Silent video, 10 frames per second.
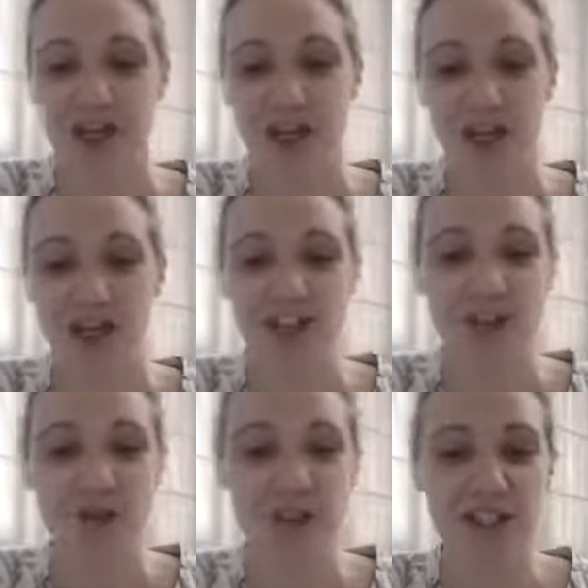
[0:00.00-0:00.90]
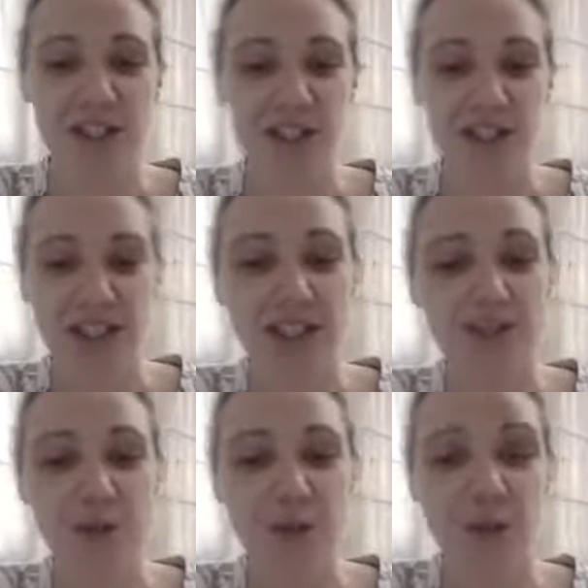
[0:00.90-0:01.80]
So there was an
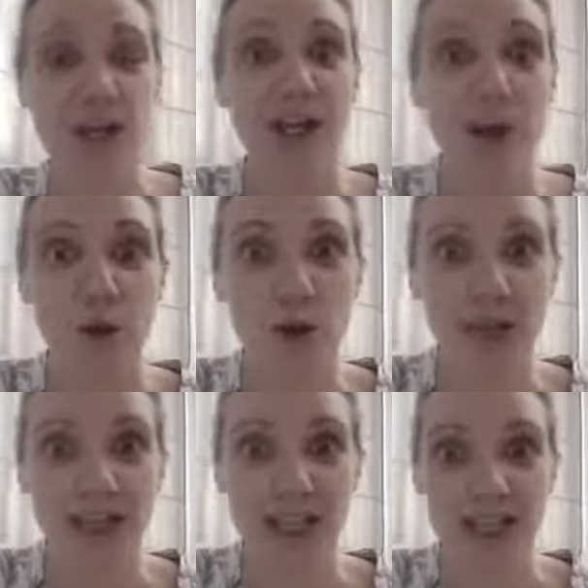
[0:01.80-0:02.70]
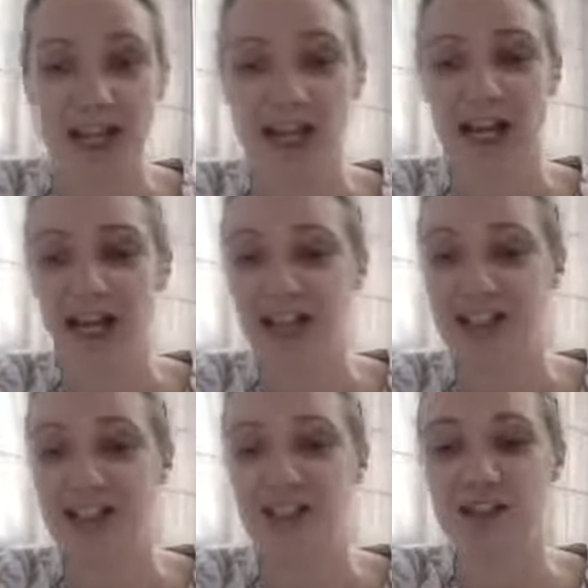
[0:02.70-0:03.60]
interview between Gabor Mate
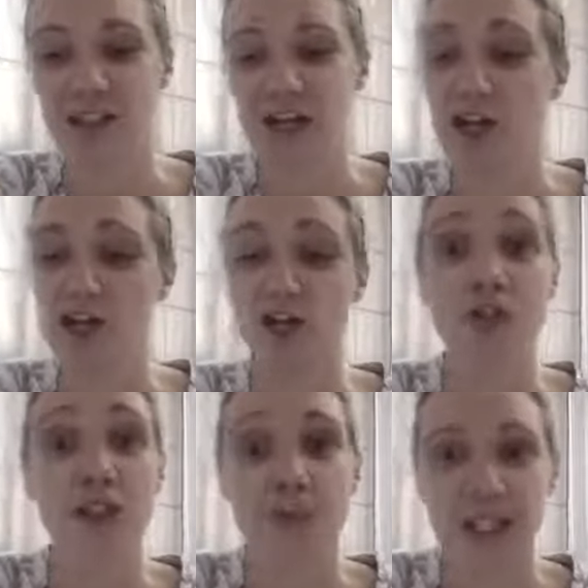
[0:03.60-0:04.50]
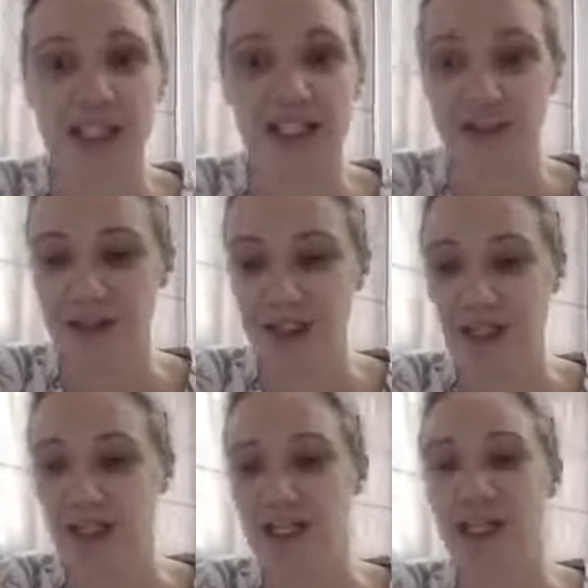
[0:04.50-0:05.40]
and Dr. Peter
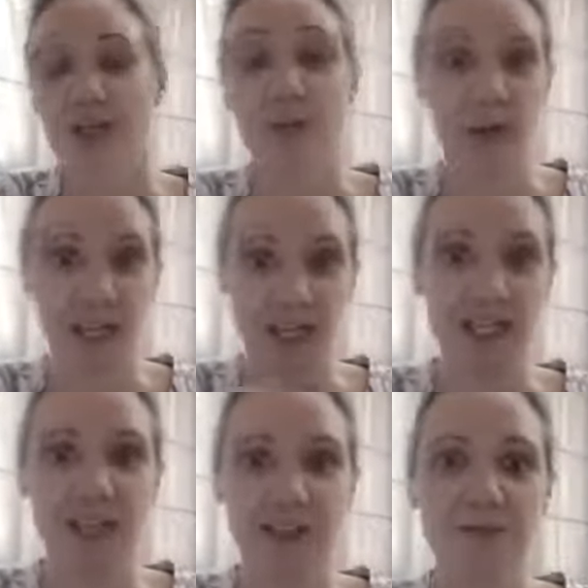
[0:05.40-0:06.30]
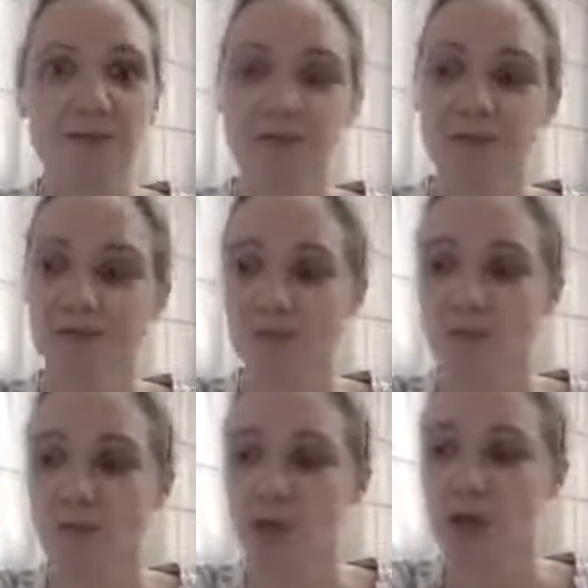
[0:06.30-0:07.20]
Levine, PhD,
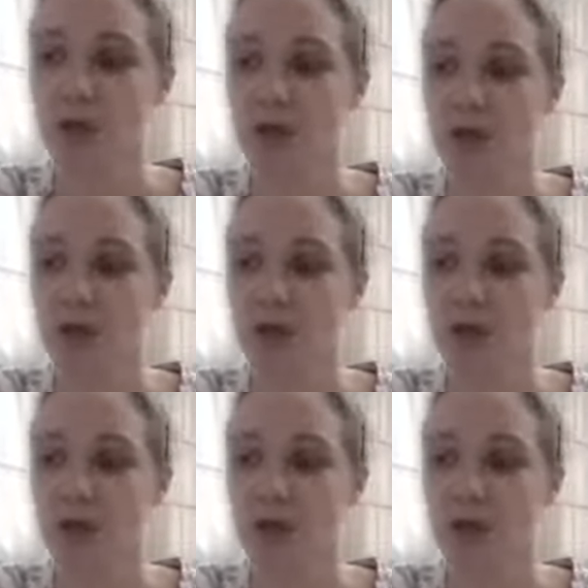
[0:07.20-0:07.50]
who